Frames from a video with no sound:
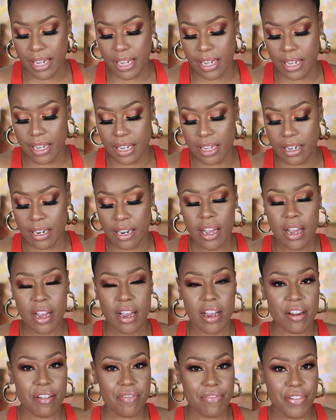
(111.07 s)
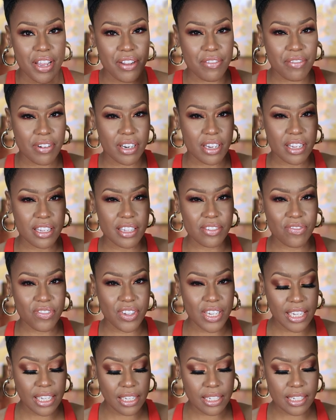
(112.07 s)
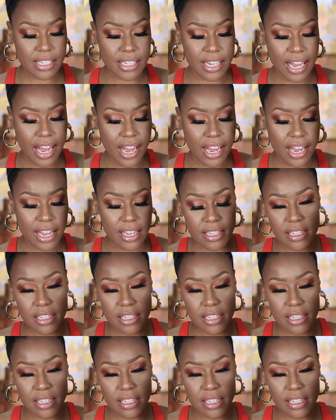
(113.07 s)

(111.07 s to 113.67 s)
and her favorite is Vanilla Sky.